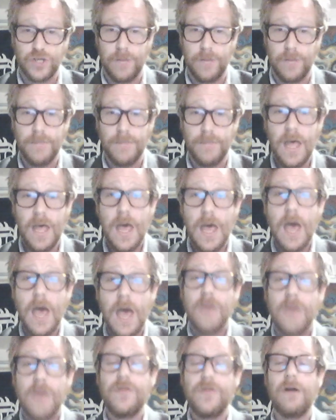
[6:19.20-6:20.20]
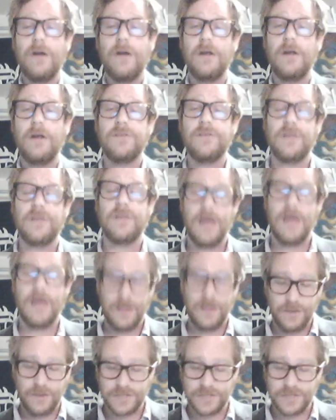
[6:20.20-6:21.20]
There's something
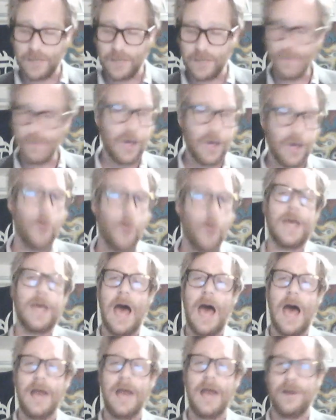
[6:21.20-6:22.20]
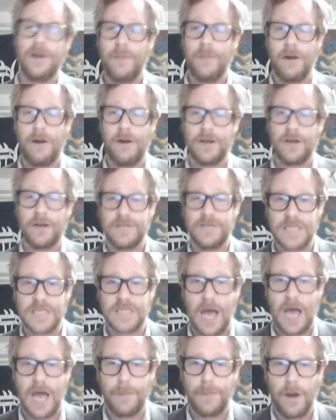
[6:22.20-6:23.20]
going on in American stock markets
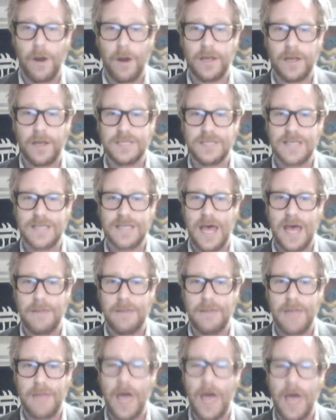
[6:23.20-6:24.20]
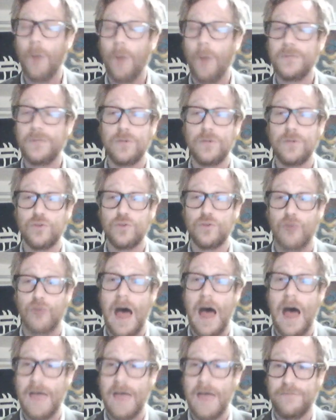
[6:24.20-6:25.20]
that help to drive this
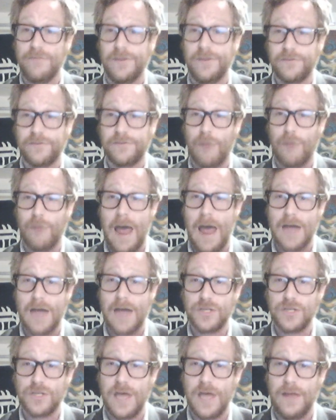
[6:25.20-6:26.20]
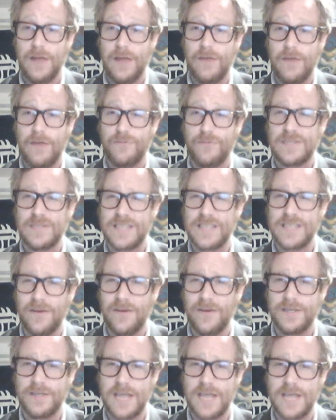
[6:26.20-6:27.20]
crash, that facilitate this
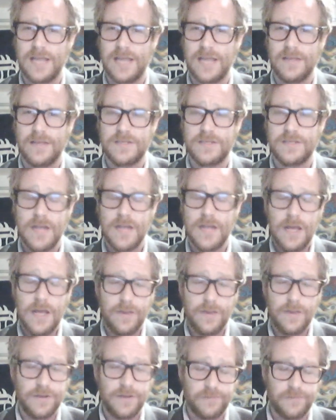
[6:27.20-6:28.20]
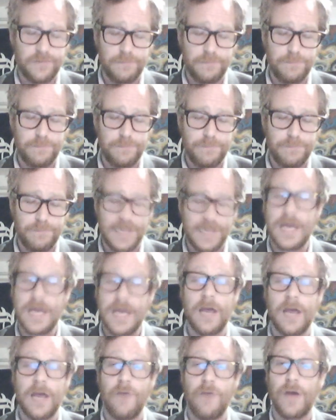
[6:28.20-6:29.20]
beginning of a global
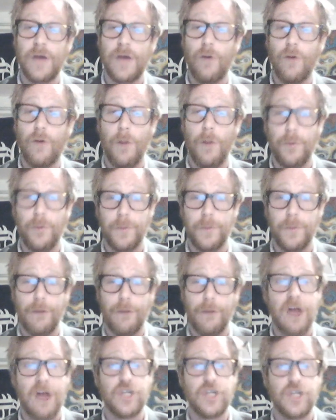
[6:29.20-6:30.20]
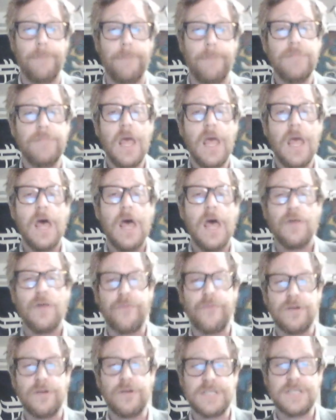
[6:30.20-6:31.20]
depression. The first thing is
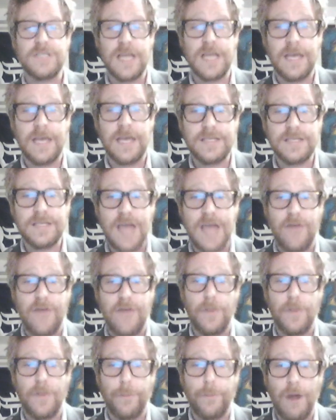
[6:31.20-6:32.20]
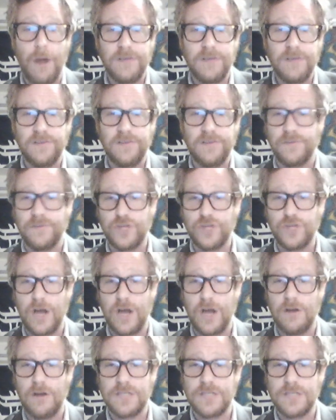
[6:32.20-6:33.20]
that the prices of shares in the
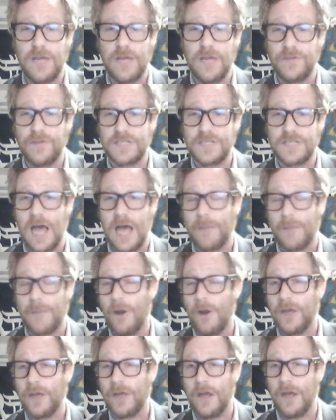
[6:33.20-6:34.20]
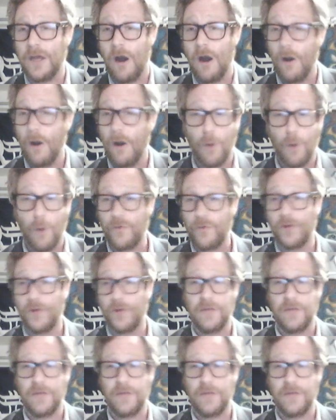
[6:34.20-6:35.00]
stock market are overly inflated.